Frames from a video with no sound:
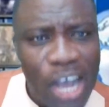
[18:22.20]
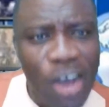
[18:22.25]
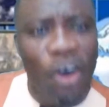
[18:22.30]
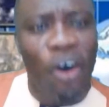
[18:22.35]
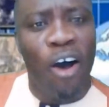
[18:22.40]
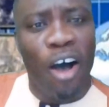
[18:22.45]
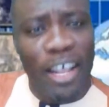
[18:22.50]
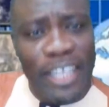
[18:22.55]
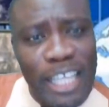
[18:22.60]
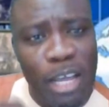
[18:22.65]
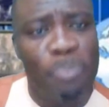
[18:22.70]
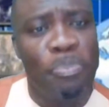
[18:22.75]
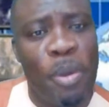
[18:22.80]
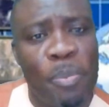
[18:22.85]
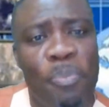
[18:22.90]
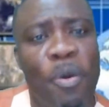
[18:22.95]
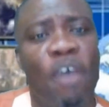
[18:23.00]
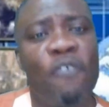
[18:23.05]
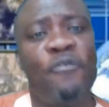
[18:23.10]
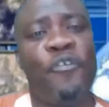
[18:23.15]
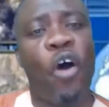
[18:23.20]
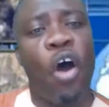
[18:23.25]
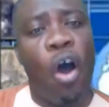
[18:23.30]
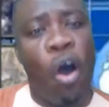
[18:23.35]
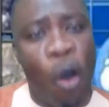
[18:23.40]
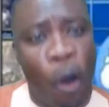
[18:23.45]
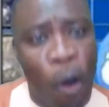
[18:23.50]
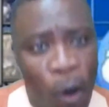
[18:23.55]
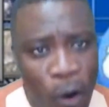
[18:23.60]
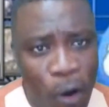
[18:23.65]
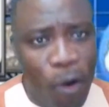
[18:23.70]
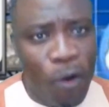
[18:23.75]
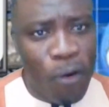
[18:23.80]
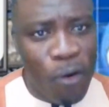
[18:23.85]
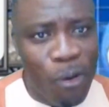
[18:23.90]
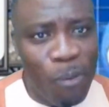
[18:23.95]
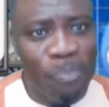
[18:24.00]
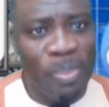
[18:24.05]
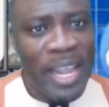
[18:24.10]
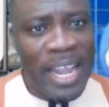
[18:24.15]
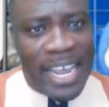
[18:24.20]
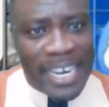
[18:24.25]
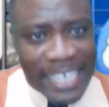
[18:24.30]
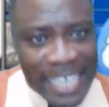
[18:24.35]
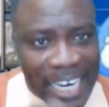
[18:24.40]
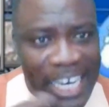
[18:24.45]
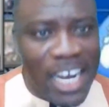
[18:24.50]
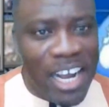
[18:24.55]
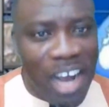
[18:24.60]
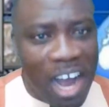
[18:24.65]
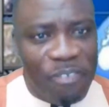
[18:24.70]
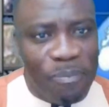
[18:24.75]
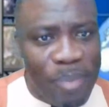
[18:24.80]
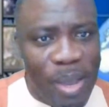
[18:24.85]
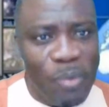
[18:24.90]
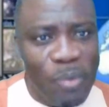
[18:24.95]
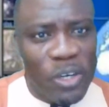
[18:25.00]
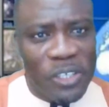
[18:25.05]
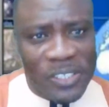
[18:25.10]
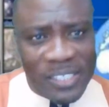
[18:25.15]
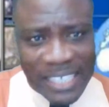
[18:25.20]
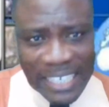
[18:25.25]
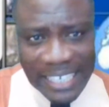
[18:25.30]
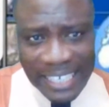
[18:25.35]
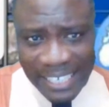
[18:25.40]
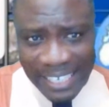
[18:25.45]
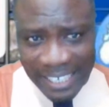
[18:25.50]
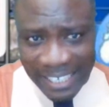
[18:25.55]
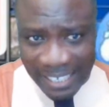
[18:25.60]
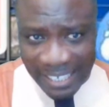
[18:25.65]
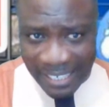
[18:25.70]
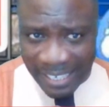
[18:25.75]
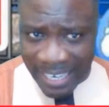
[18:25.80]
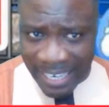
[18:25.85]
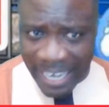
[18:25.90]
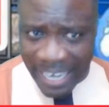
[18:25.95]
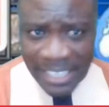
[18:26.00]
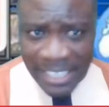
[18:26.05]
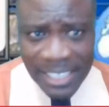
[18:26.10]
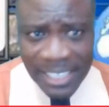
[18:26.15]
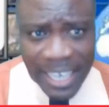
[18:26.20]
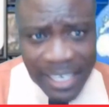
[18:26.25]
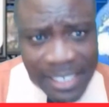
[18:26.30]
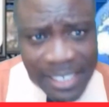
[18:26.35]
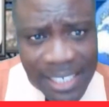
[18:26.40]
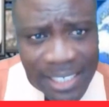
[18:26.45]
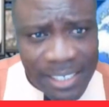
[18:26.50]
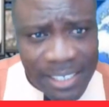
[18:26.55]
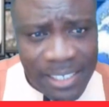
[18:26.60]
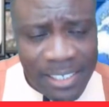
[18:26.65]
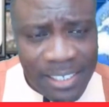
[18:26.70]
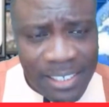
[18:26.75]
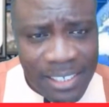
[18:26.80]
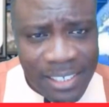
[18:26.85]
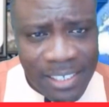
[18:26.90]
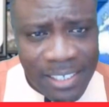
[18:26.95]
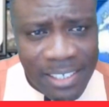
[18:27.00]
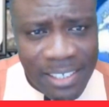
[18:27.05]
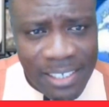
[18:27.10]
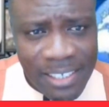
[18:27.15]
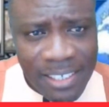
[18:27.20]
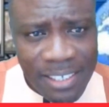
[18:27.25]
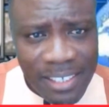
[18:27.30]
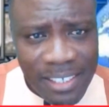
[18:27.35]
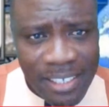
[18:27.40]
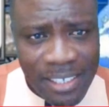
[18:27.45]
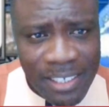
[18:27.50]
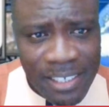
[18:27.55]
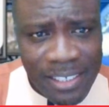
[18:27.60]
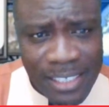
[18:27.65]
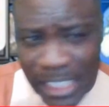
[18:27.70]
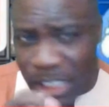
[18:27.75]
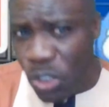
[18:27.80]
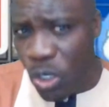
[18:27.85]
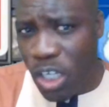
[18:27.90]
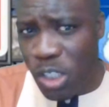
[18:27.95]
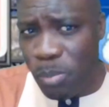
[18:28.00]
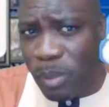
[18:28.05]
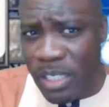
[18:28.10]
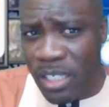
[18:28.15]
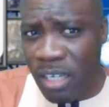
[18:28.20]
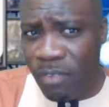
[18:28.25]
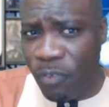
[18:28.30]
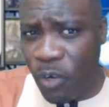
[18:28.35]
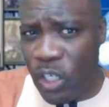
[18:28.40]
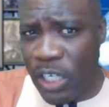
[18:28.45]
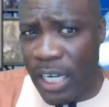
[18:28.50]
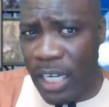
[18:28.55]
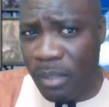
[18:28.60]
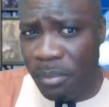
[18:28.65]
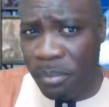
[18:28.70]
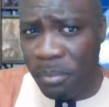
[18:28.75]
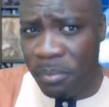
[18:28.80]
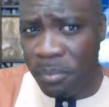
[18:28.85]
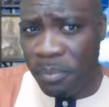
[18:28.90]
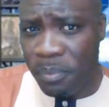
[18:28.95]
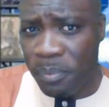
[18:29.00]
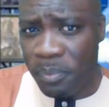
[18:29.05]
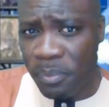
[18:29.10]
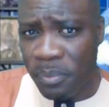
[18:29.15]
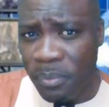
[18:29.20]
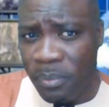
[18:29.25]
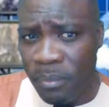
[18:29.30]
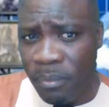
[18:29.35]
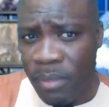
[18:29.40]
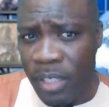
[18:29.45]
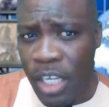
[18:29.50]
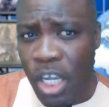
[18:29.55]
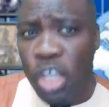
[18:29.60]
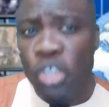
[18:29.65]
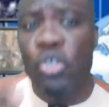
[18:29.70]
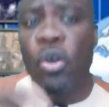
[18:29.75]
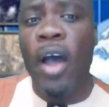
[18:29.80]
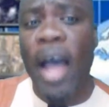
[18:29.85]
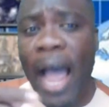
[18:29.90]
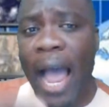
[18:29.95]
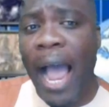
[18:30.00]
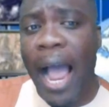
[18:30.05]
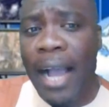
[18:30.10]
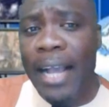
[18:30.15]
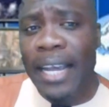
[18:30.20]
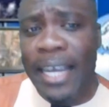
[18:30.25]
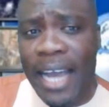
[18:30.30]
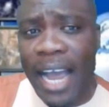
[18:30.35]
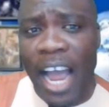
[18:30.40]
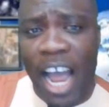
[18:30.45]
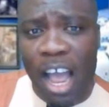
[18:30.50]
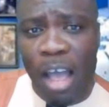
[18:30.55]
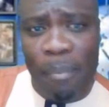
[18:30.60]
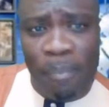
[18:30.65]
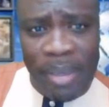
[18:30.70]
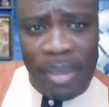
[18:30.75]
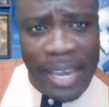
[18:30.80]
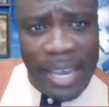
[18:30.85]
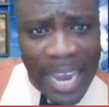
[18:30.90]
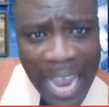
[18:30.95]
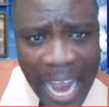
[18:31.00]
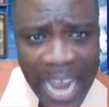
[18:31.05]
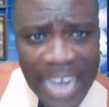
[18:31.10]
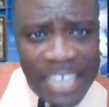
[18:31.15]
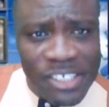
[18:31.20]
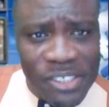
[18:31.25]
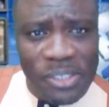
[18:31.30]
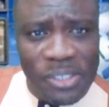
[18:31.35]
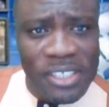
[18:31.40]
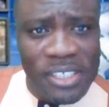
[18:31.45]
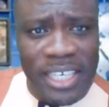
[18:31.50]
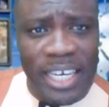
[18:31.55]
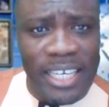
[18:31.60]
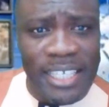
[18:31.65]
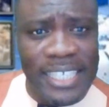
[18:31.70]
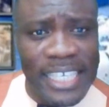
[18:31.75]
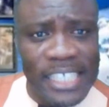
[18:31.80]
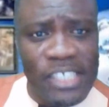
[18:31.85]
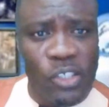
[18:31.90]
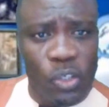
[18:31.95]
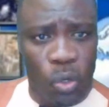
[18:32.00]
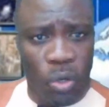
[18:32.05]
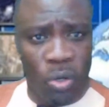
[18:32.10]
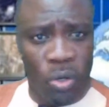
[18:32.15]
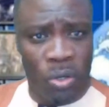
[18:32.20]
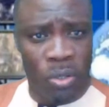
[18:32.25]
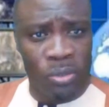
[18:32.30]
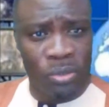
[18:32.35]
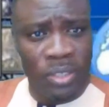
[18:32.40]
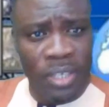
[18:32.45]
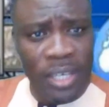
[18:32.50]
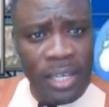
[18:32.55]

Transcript: or the people for whom the government was elected. This hospital is for them. So how come it has to take this long?